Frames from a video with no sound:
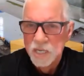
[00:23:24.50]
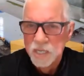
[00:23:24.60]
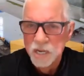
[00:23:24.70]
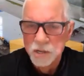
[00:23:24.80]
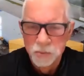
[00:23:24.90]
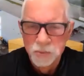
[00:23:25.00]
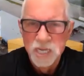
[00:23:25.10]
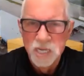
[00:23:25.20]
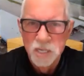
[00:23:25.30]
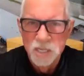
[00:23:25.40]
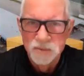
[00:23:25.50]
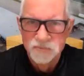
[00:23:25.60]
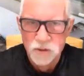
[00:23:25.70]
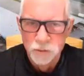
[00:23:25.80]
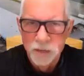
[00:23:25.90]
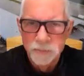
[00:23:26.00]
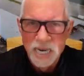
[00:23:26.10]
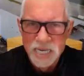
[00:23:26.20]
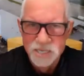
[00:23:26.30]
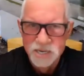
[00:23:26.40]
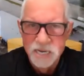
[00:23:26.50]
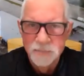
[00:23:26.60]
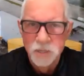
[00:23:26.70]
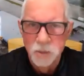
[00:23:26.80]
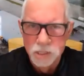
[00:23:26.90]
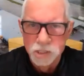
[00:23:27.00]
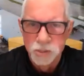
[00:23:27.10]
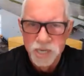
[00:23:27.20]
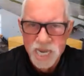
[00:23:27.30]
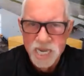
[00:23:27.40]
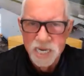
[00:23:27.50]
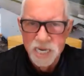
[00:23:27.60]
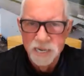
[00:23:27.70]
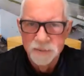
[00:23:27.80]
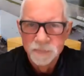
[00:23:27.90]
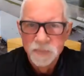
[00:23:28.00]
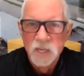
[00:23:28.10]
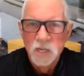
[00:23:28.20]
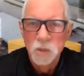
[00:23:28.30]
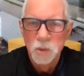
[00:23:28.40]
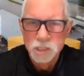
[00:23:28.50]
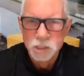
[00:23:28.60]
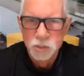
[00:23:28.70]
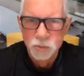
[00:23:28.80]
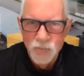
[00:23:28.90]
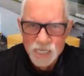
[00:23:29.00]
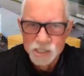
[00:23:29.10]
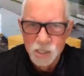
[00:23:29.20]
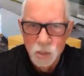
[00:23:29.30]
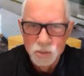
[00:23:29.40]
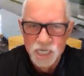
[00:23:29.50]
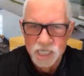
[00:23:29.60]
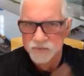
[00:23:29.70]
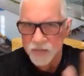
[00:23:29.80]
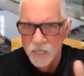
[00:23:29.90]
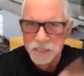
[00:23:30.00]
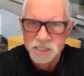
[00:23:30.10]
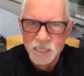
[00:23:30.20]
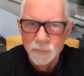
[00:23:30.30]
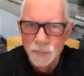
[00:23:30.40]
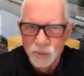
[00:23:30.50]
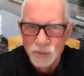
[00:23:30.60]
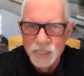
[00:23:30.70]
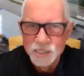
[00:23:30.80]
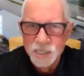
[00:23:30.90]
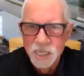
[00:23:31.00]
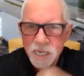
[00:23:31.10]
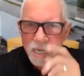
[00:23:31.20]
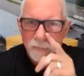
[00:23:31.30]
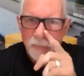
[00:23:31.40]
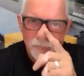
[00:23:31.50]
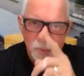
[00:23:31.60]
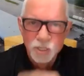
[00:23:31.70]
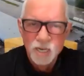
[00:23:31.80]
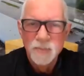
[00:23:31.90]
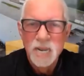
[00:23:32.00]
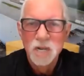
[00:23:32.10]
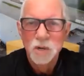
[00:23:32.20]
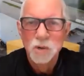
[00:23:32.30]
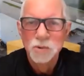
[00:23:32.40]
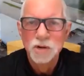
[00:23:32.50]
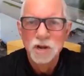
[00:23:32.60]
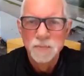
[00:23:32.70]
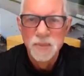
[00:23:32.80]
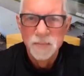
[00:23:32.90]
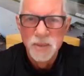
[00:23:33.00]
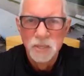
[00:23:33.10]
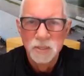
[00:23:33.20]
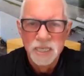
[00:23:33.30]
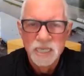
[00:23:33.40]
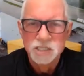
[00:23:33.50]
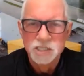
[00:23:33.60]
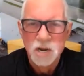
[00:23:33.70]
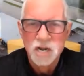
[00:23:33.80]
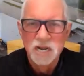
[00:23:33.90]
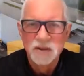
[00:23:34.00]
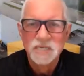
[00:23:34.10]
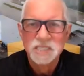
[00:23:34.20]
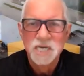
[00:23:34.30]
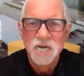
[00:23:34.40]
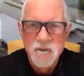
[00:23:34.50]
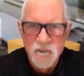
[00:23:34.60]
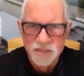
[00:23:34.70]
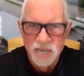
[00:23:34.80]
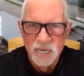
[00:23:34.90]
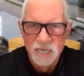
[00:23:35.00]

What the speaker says: not only following my dream, going to Canada, going to the West Coast, that's where all the timber is, but building my own lumber mill and starting with nothing.